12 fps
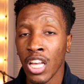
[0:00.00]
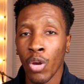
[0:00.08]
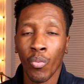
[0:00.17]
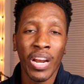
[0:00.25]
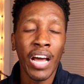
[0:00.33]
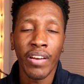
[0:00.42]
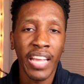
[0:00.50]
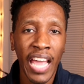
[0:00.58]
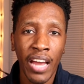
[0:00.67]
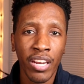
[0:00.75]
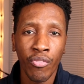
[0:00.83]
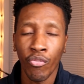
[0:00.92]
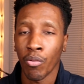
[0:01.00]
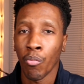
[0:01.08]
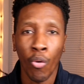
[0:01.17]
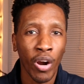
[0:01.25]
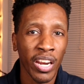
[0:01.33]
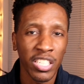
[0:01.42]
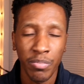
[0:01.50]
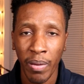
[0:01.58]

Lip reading: without accounting for mortgage